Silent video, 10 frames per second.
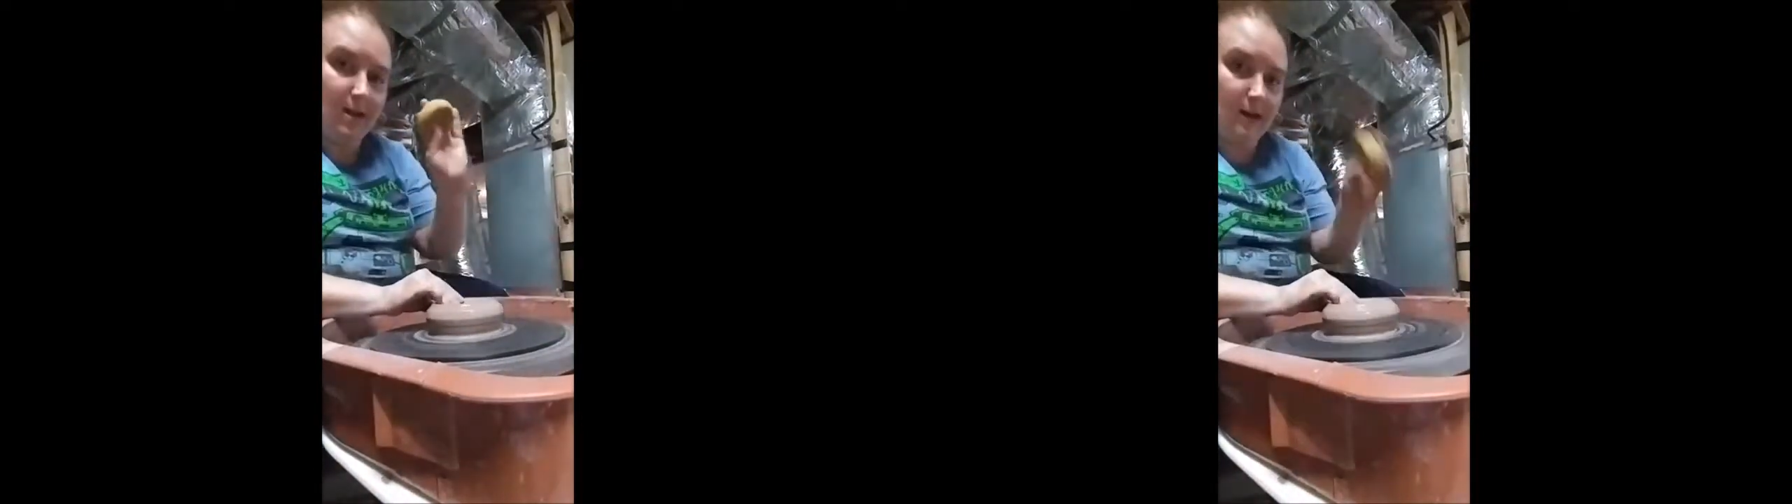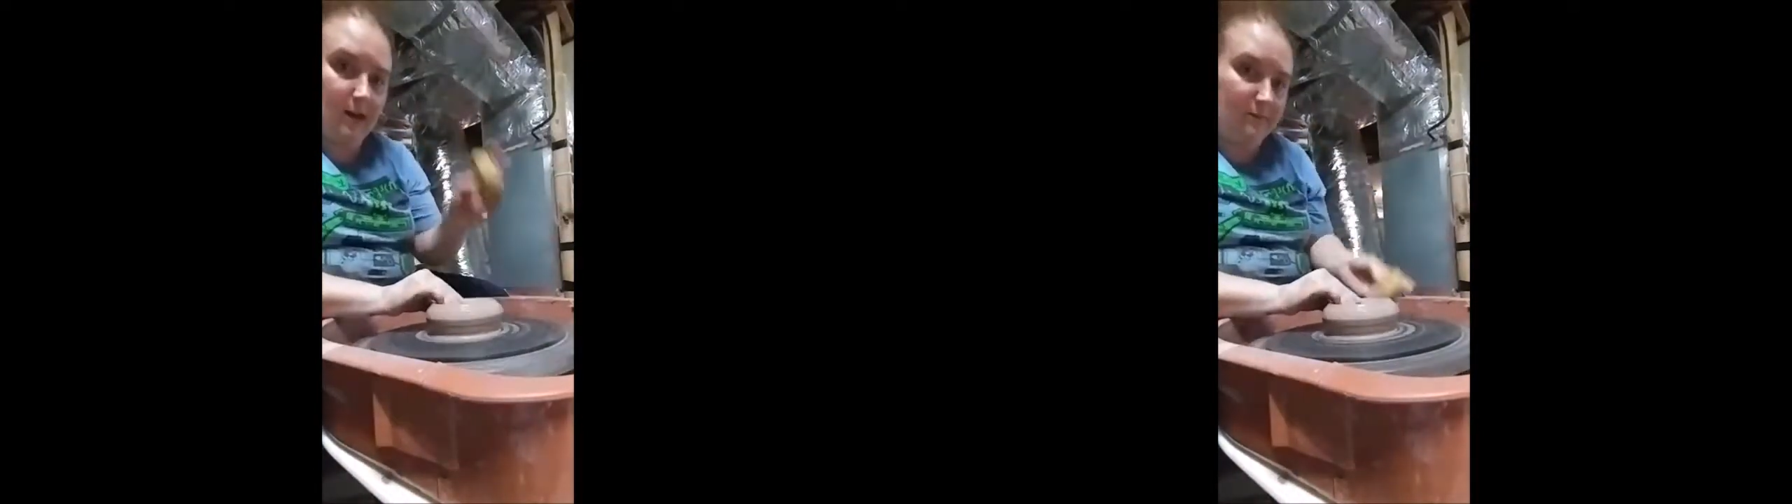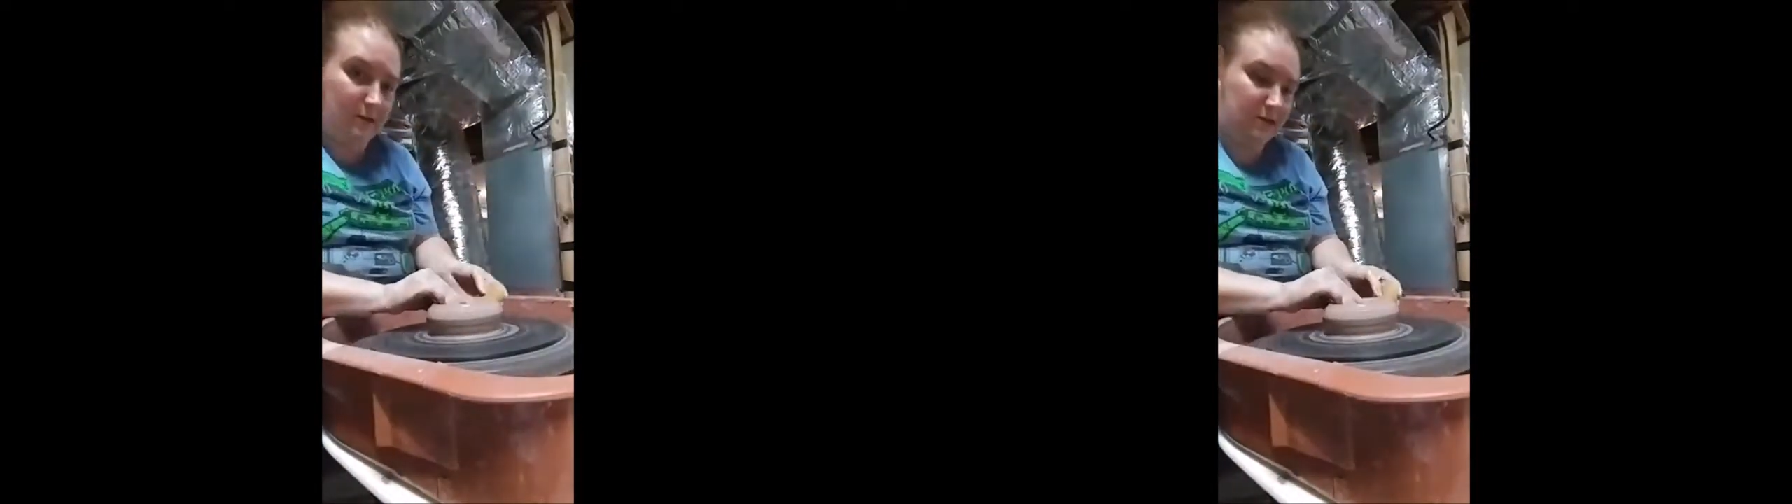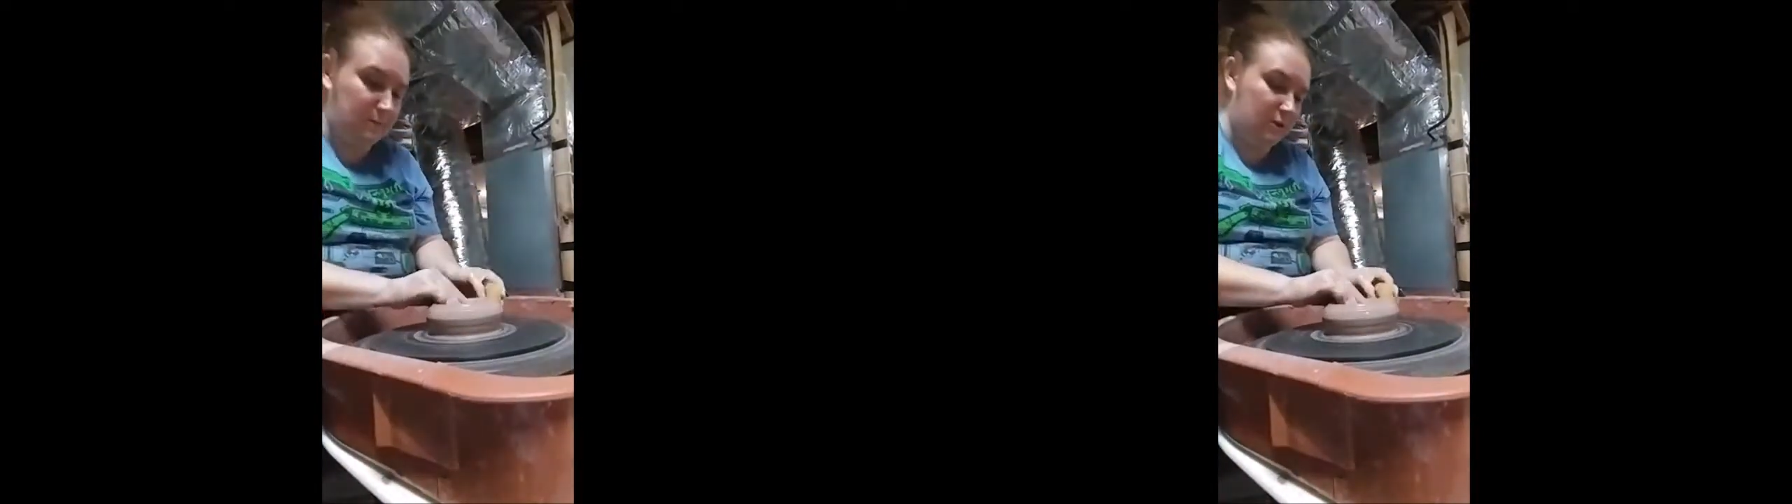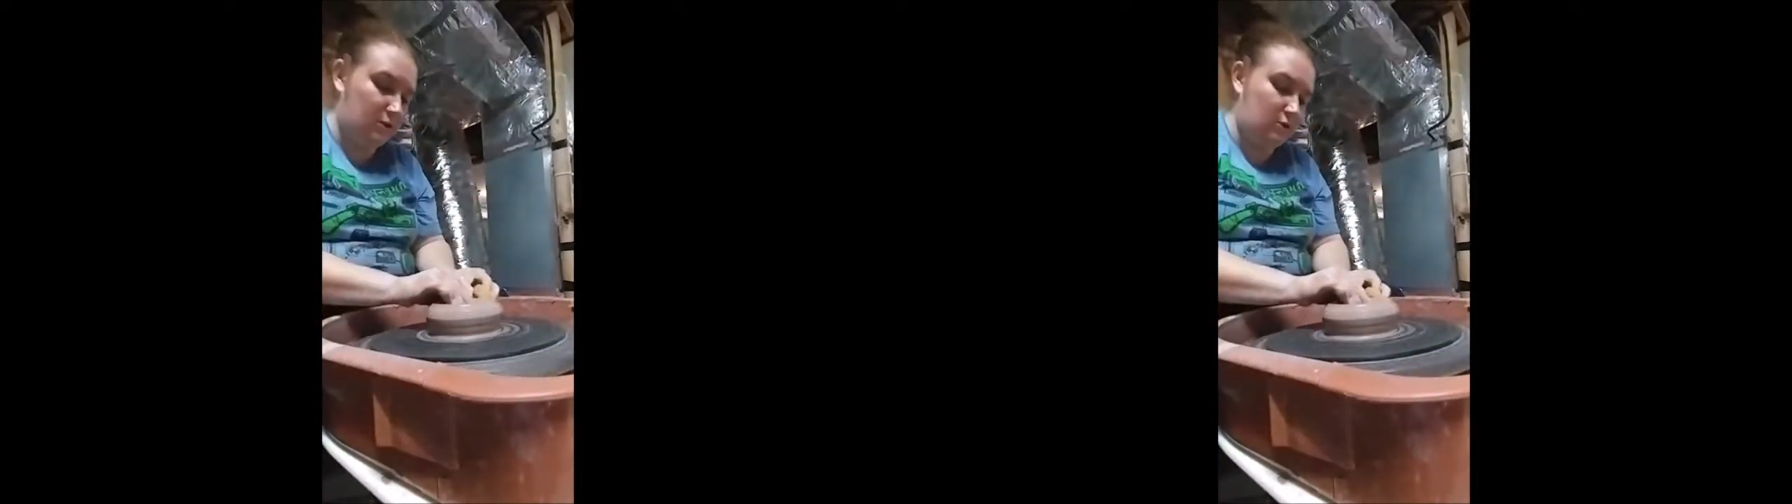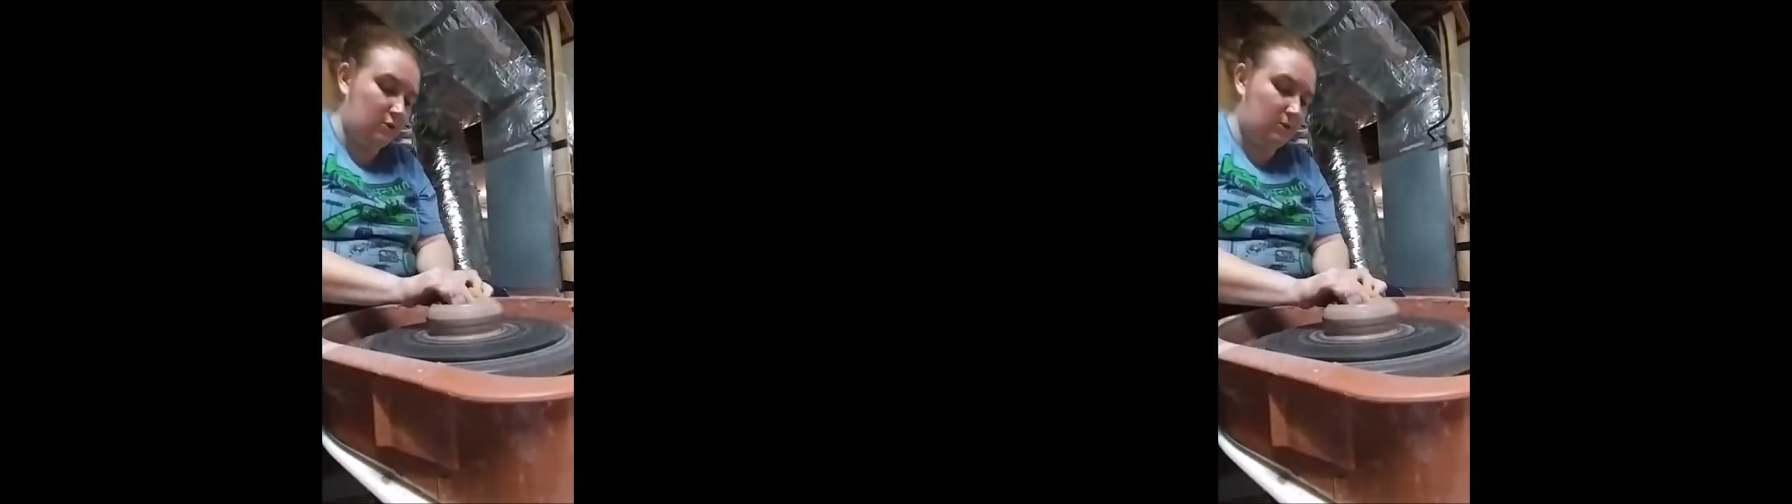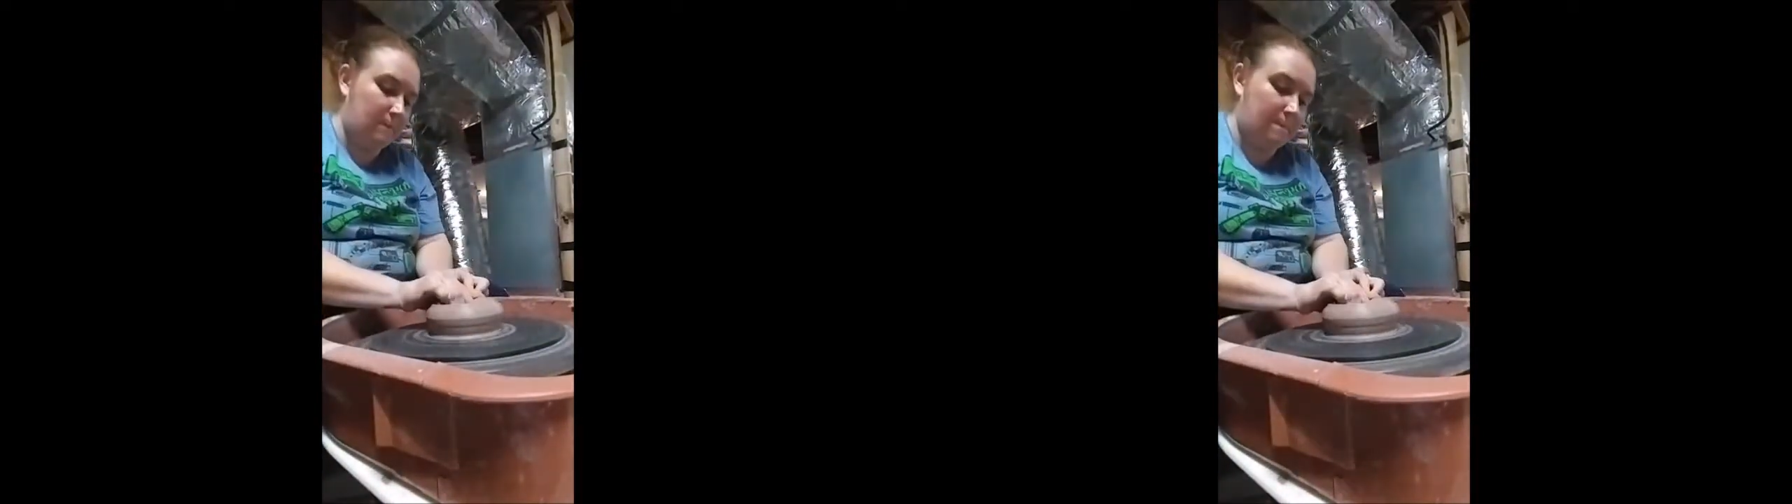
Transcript: and I have my sponge.